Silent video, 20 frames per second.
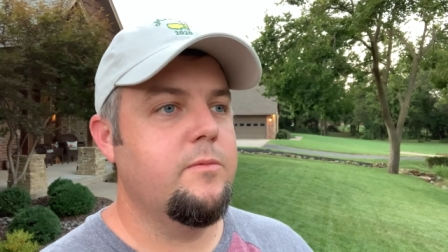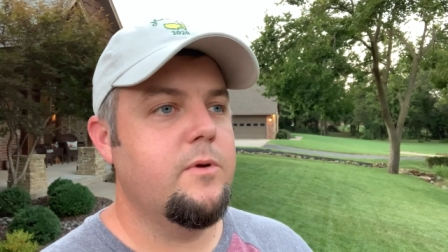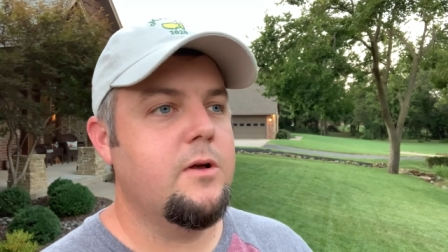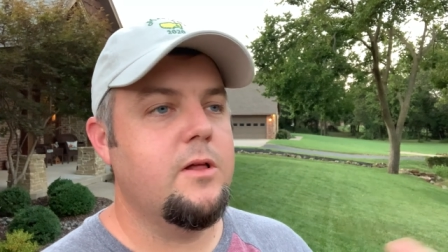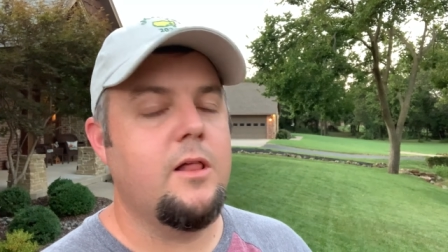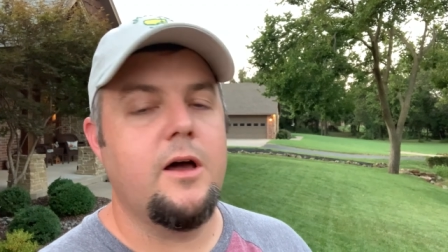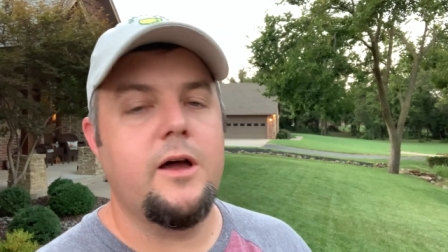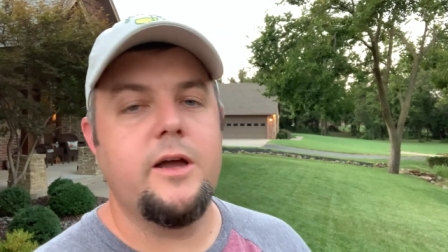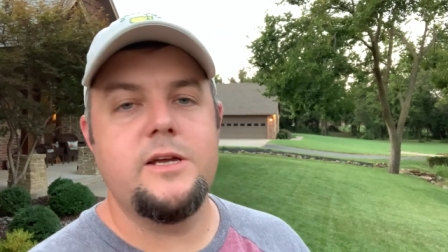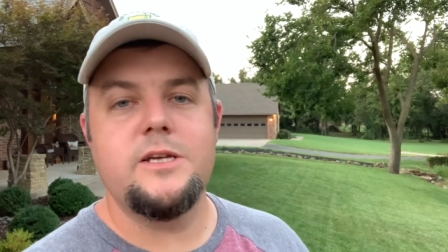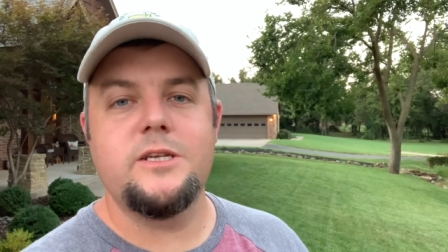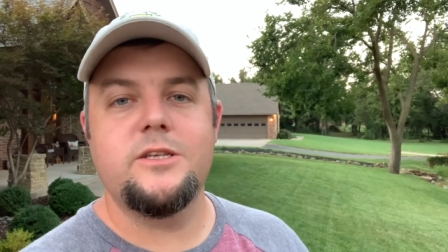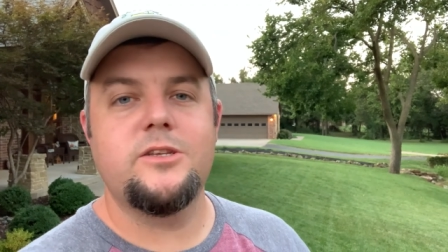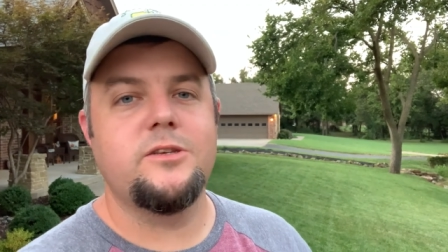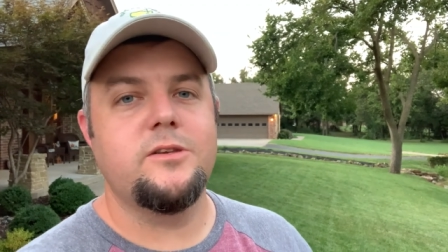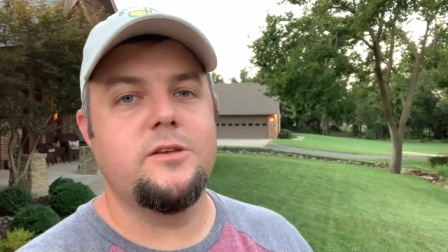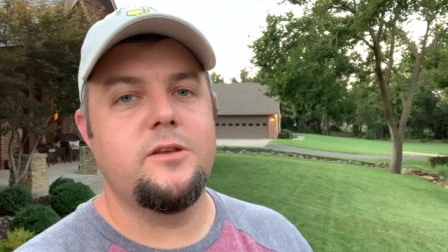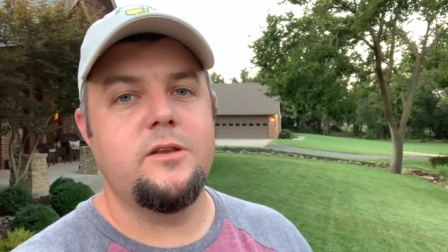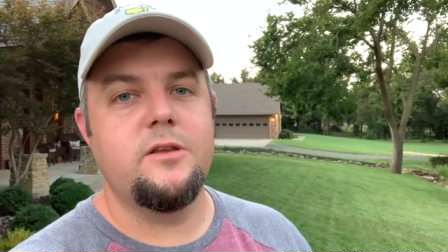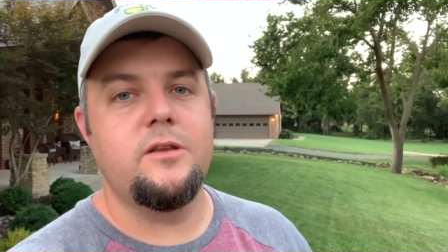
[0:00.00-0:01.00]
clients
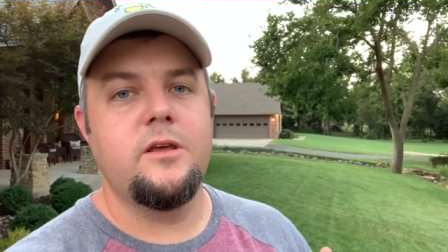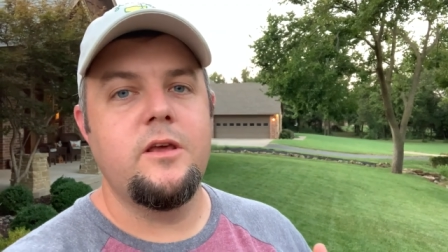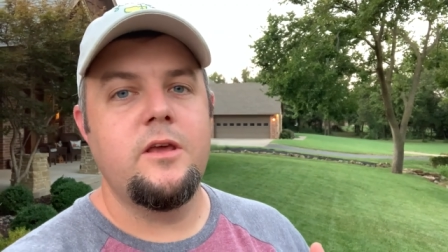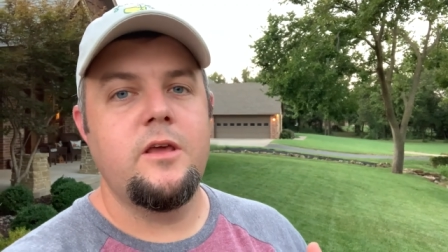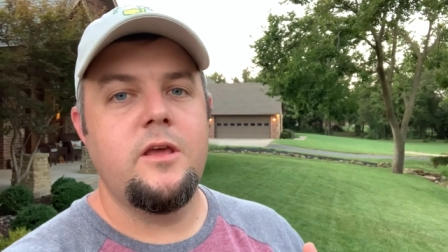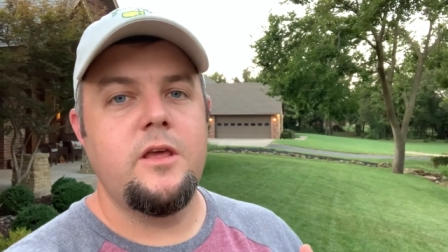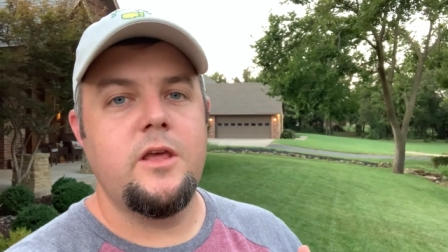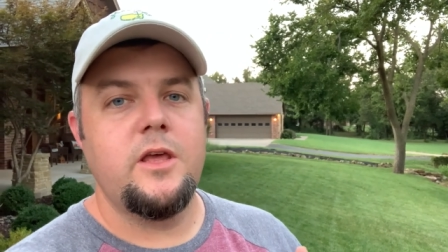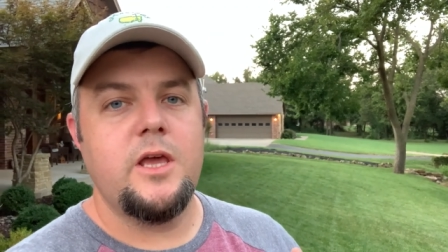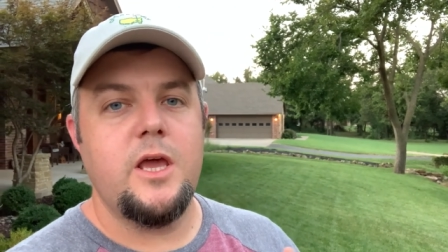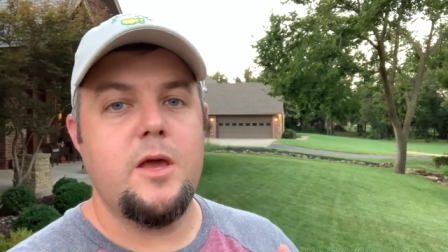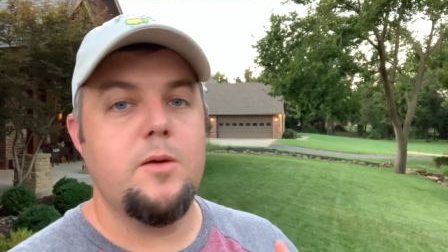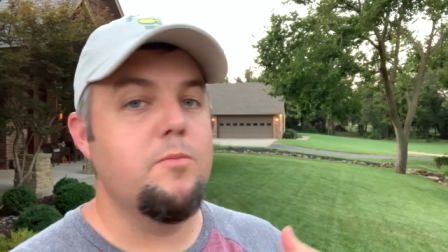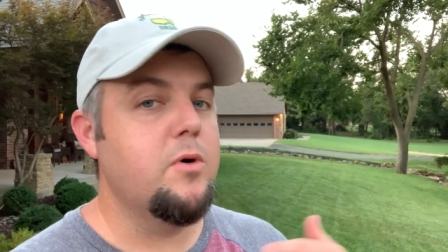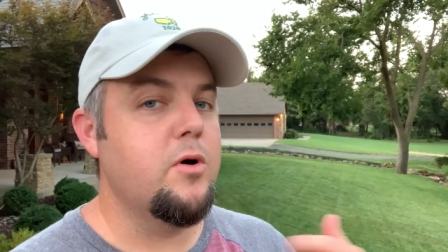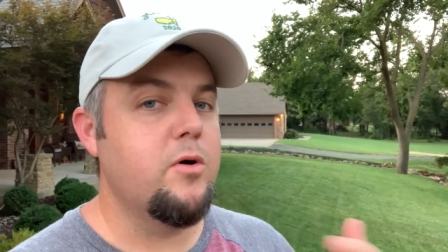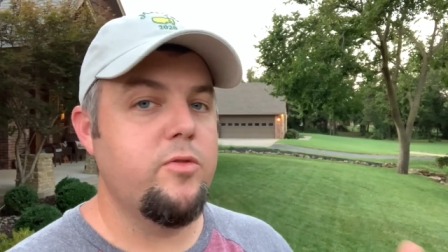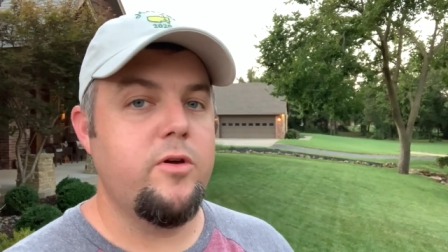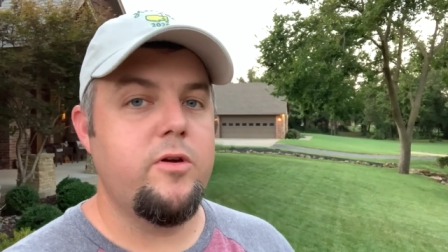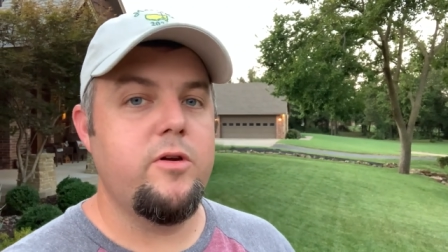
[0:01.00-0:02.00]
and and
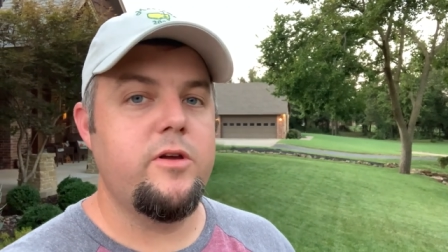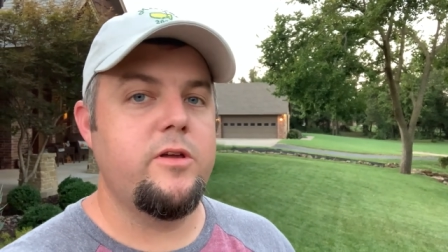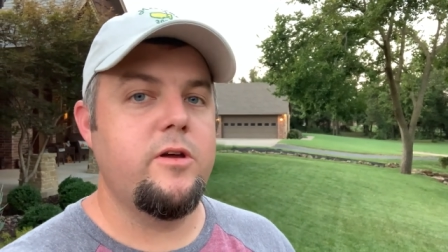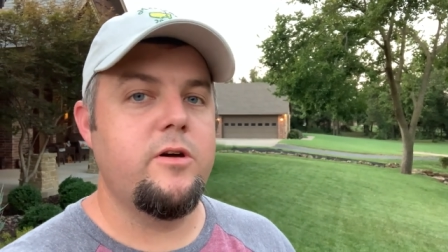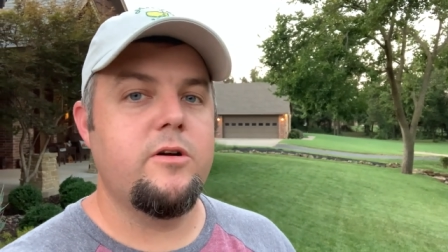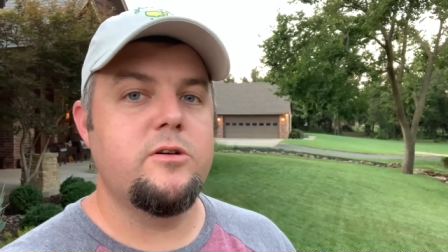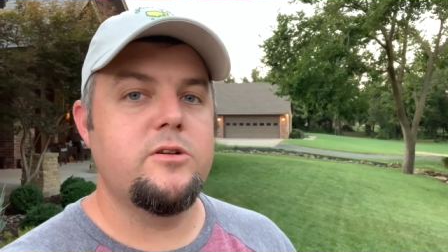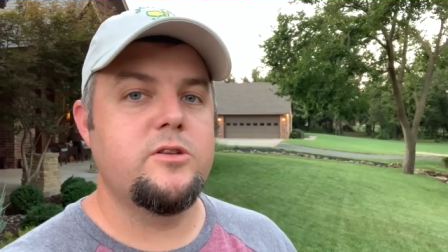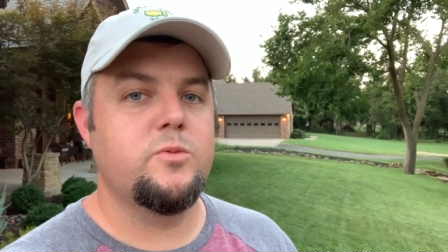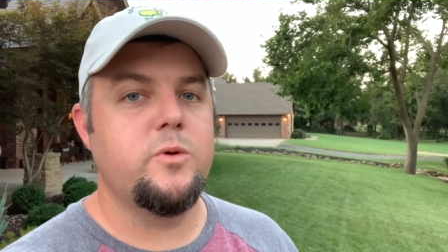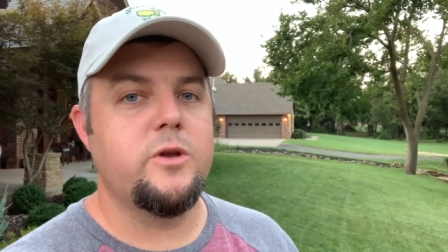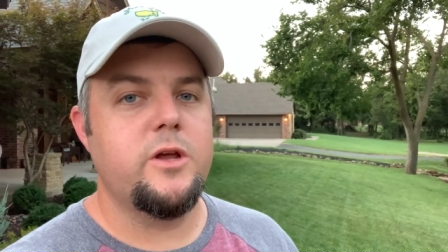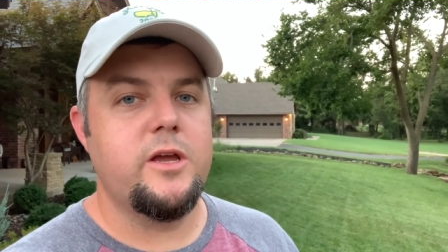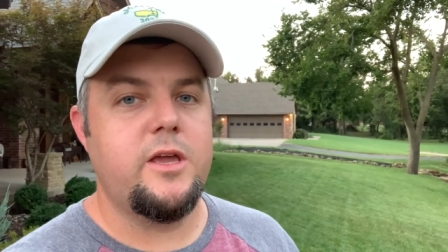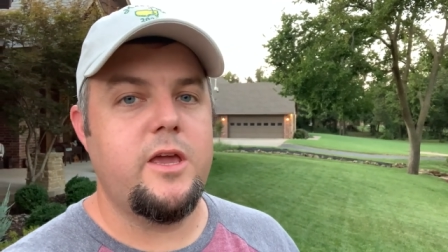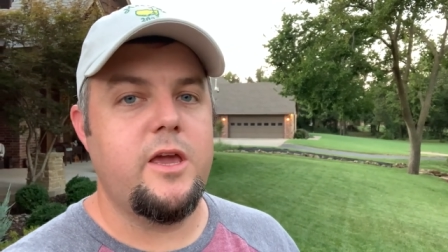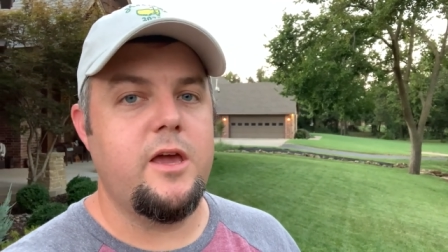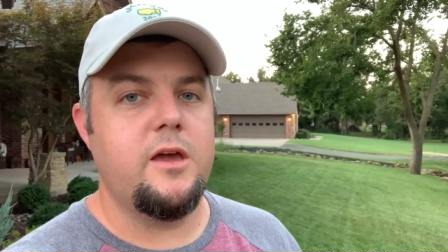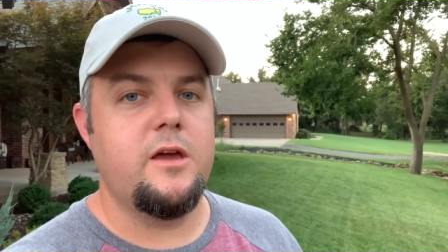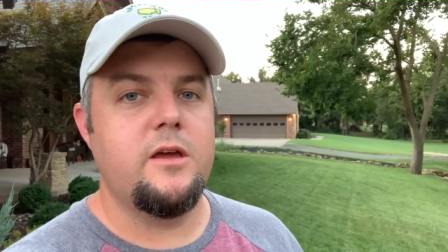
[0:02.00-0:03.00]
mow their yards when I
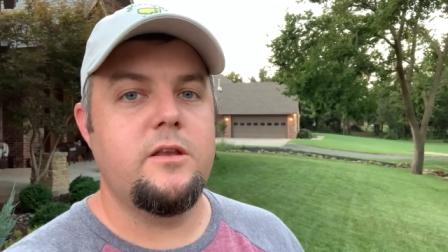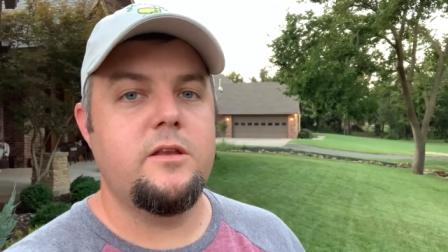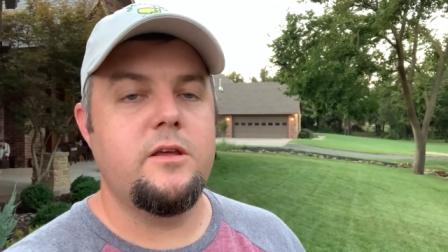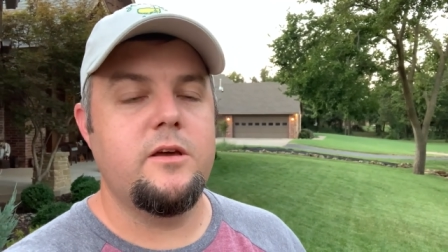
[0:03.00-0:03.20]
can.